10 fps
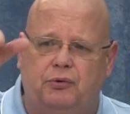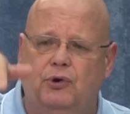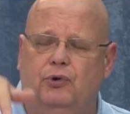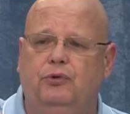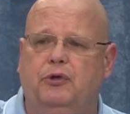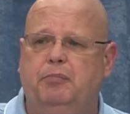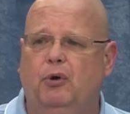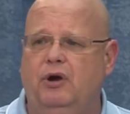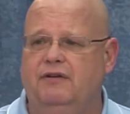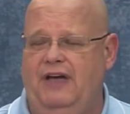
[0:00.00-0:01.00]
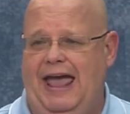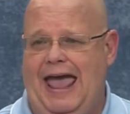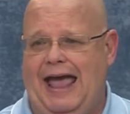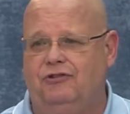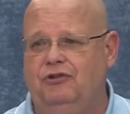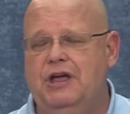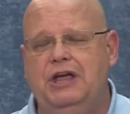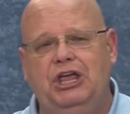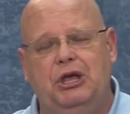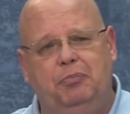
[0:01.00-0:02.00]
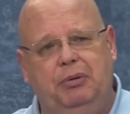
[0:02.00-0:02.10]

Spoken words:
through the book of Acts. He